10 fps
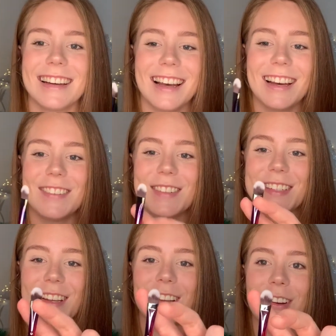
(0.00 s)
I'm just
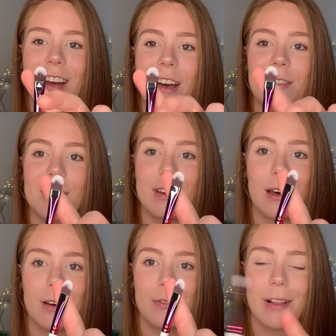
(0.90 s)
gonna grab the
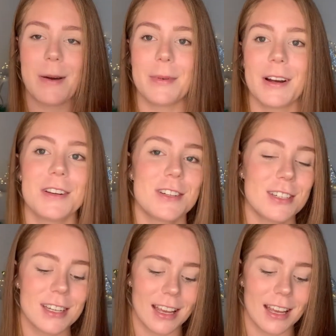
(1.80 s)
flat brush